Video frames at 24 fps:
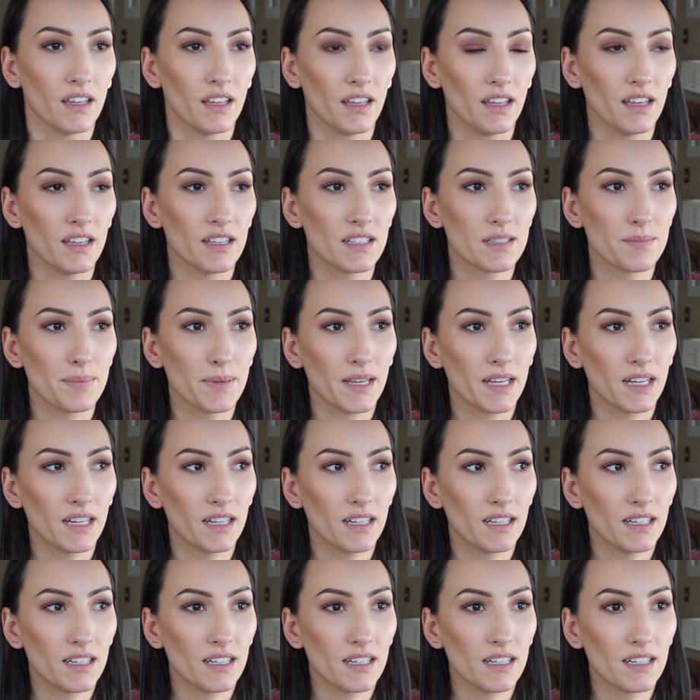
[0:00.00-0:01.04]
is
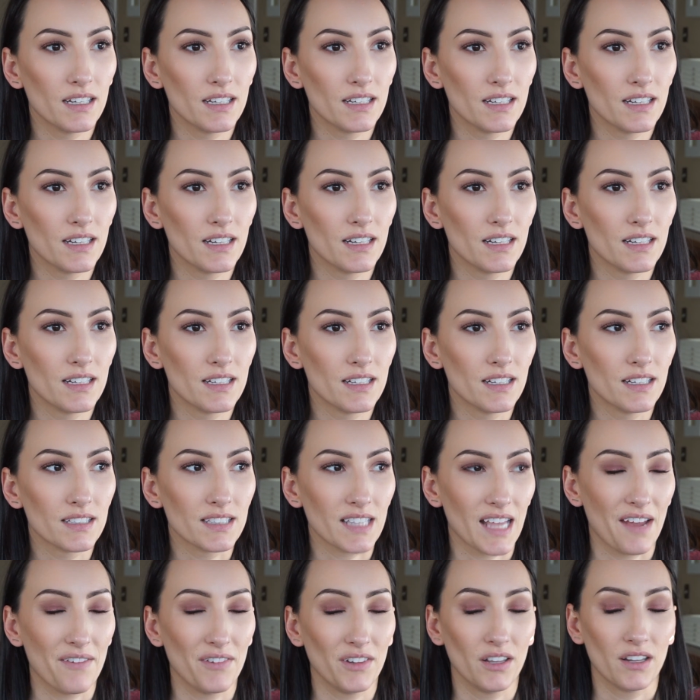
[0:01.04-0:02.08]
because
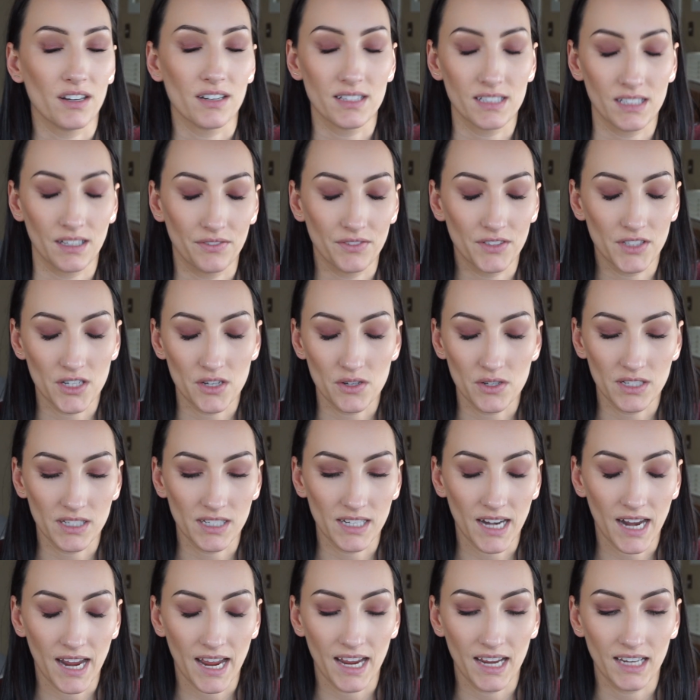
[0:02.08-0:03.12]
I have a lot of stuff to do
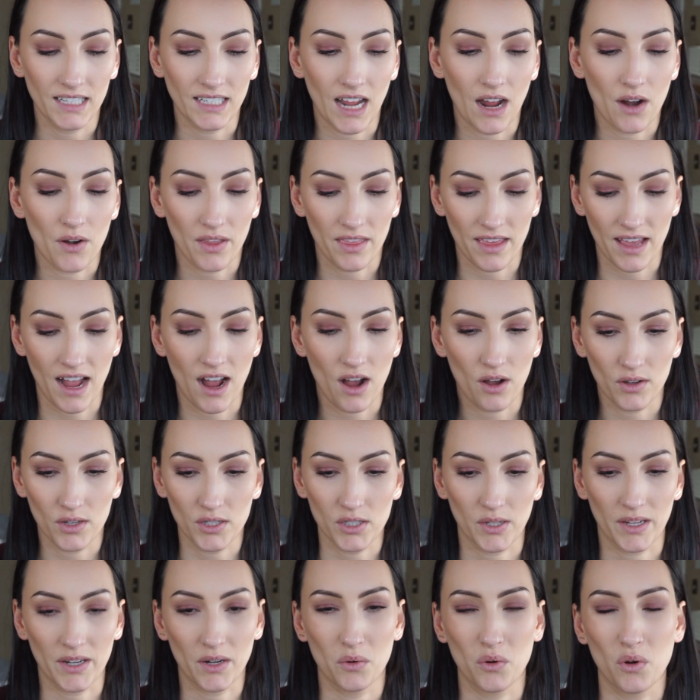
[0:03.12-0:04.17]
tonight out of the house.
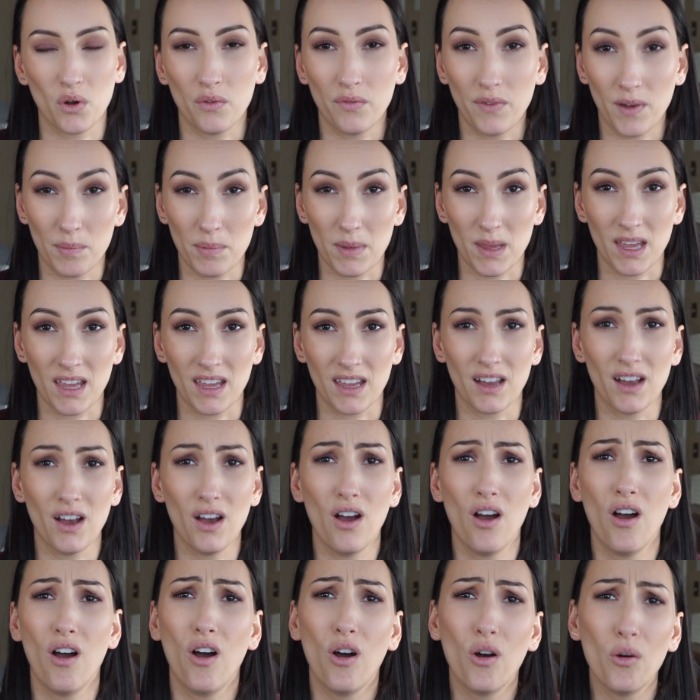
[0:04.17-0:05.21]
So I don't know if I'll be
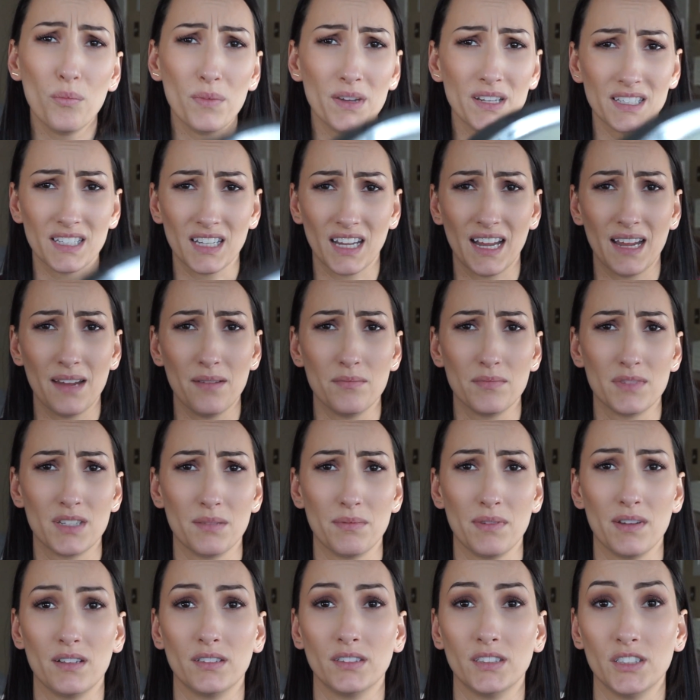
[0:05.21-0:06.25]
home in time to
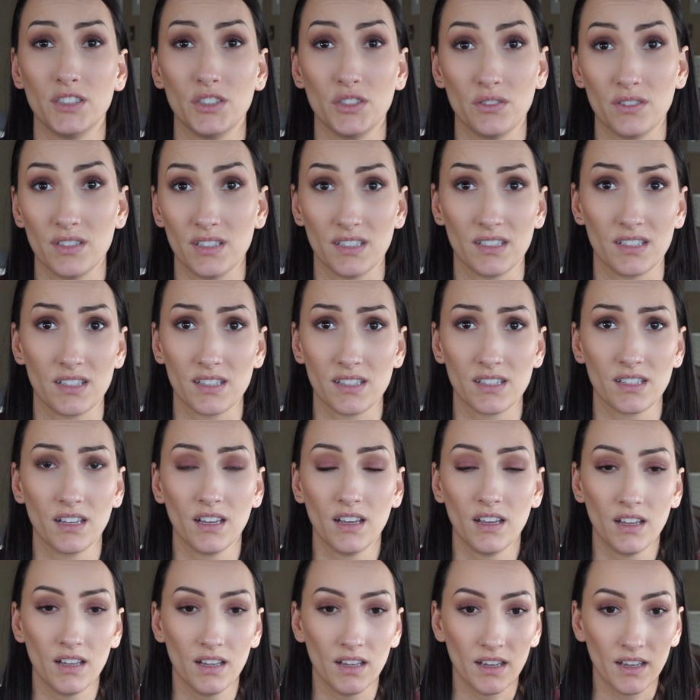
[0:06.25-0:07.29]
be able to do this
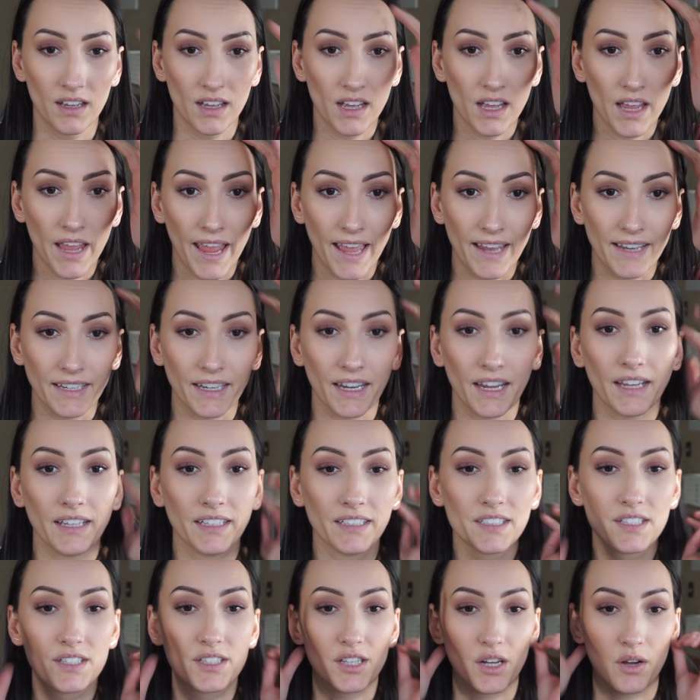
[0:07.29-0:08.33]

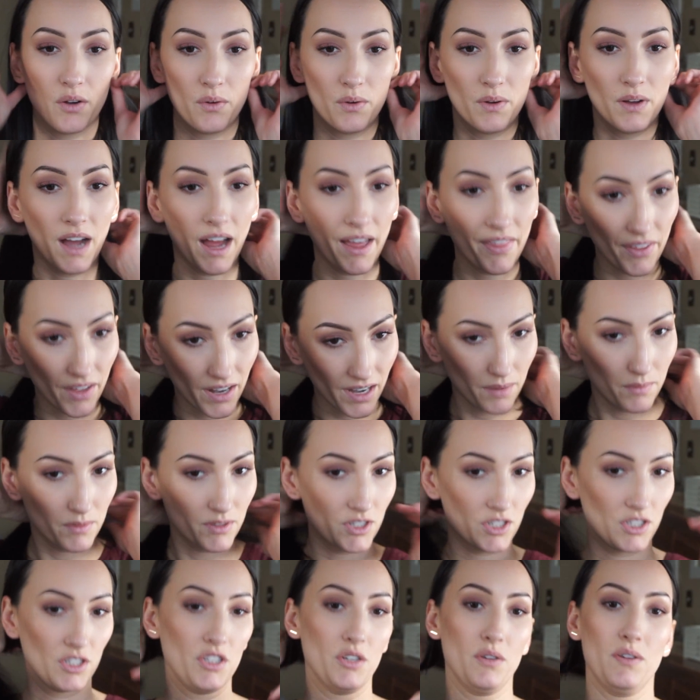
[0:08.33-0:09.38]
ending. So I thought I would
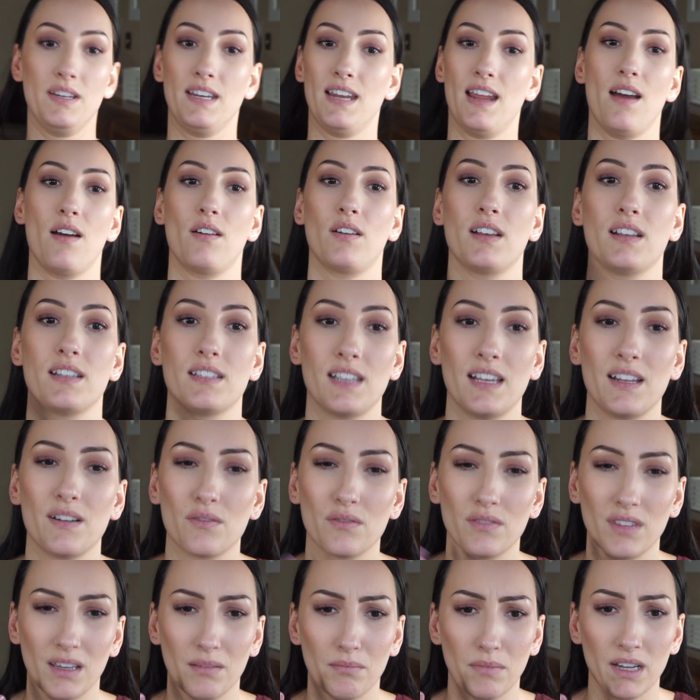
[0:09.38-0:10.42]
just do it now because I
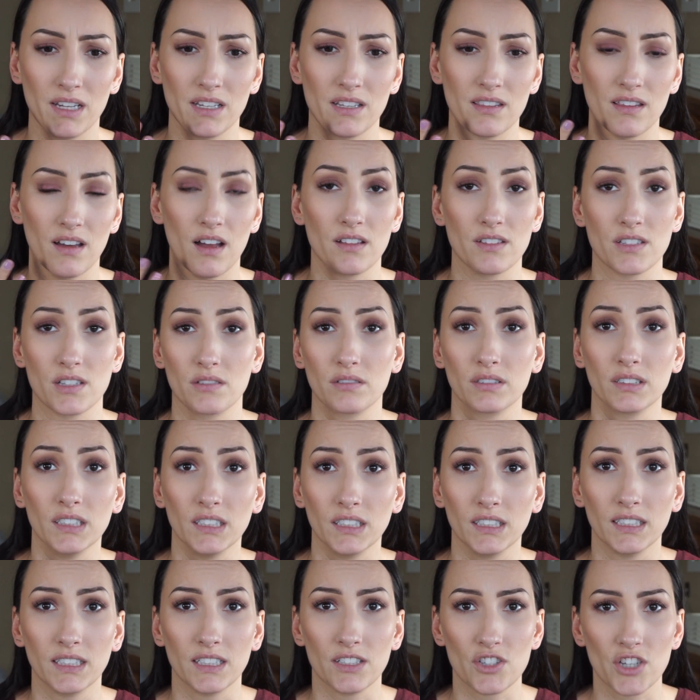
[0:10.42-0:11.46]
don't think my thoughts are
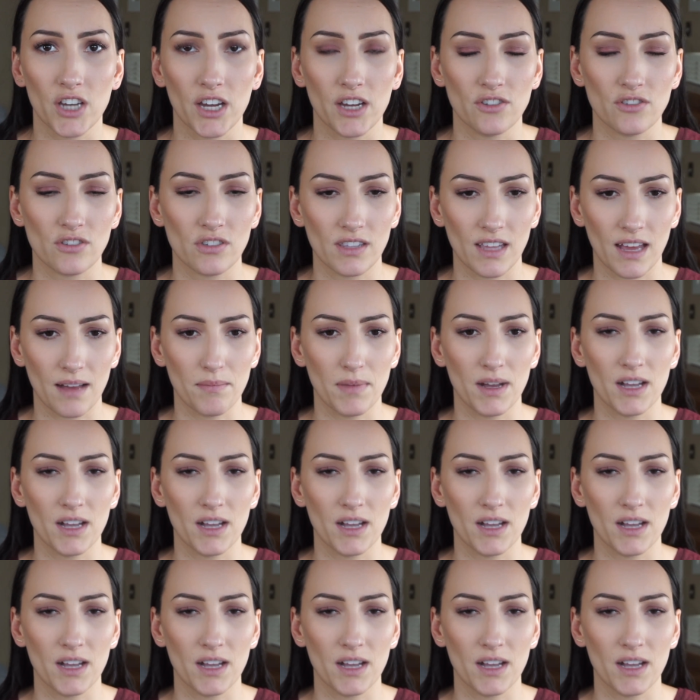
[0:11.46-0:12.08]
really going to change that